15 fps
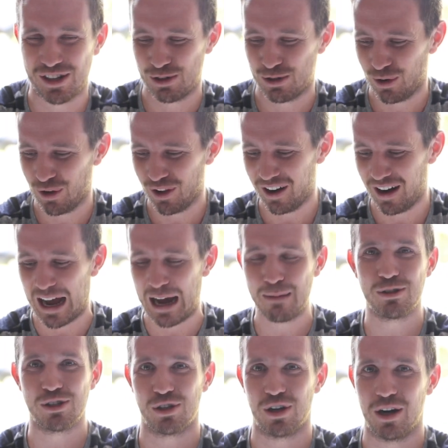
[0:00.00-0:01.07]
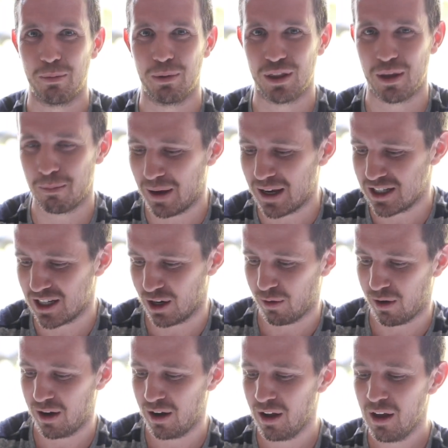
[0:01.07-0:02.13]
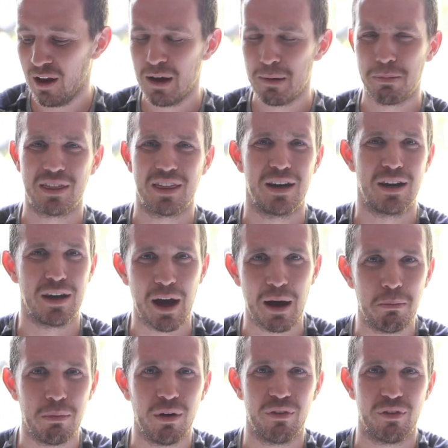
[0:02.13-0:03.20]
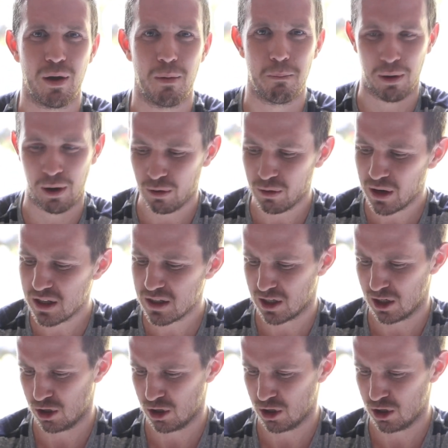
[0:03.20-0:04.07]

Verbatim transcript: controller. I'm just trying to build the basic one. But the number of components